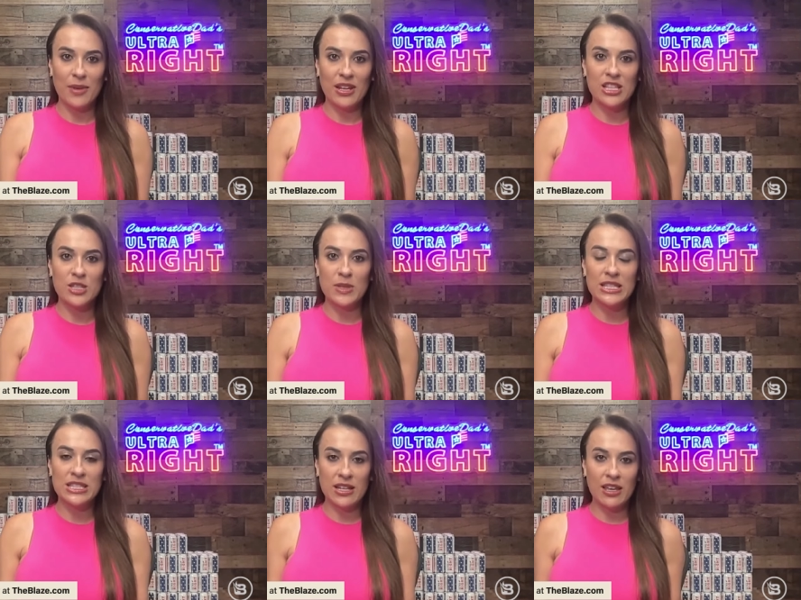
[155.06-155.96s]
I mean, it's
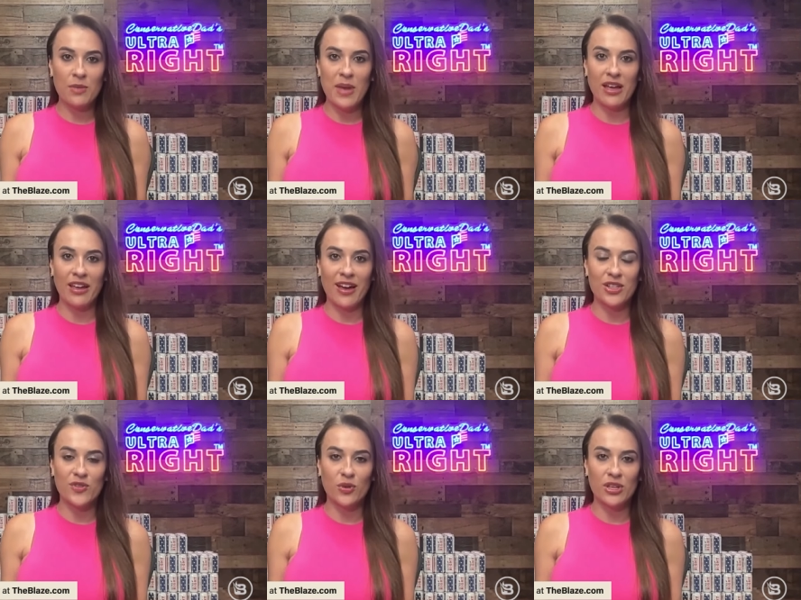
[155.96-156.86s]
been sitting in bank
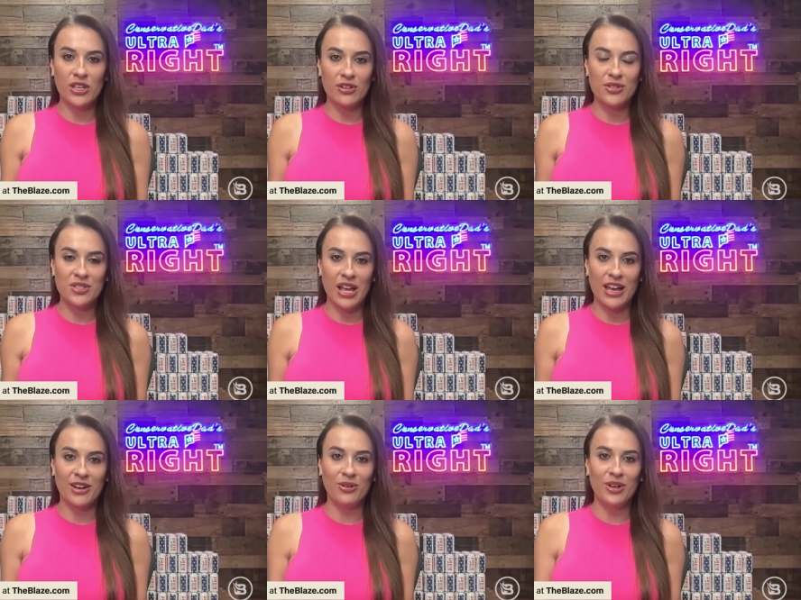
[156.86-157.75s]
accounts for years
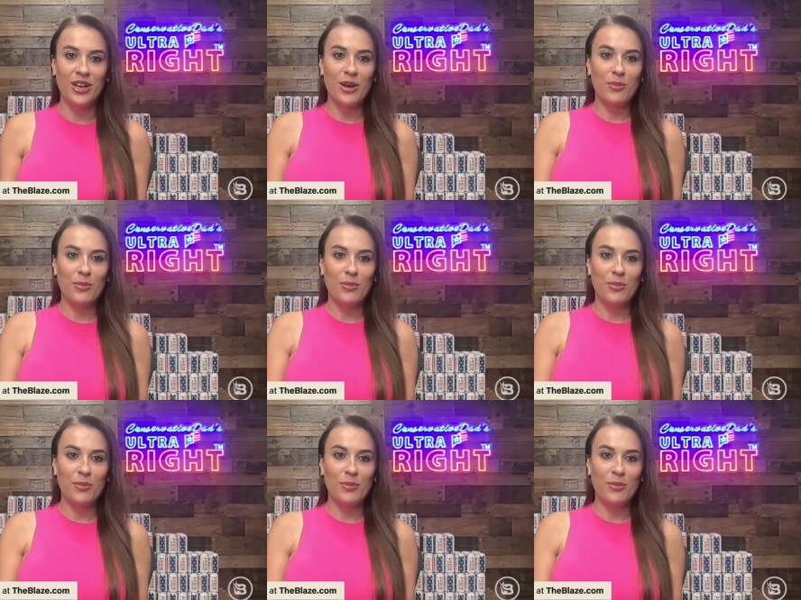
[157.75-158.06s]
now,